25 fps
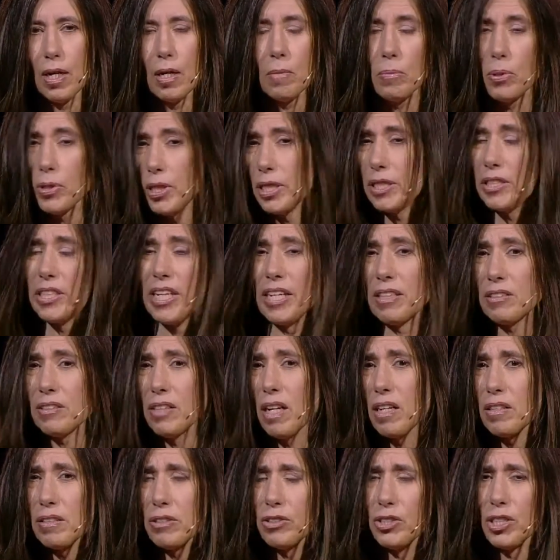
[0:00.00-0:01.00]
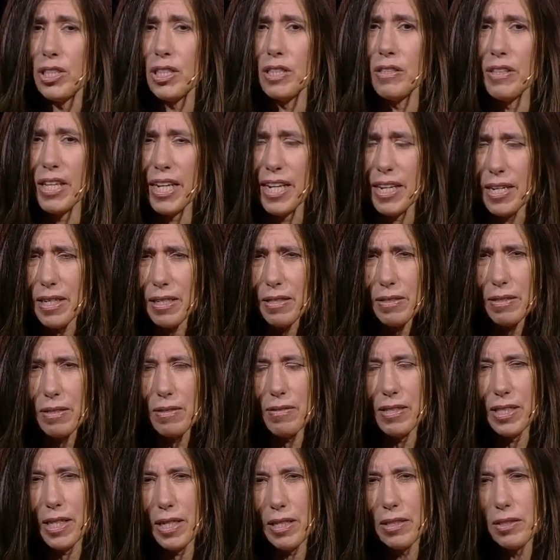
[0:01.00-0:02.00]
Putting technology in the hands
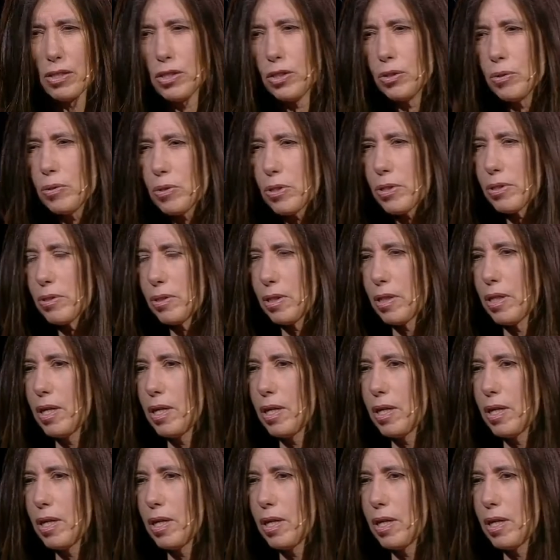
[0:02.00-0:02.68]
of the end user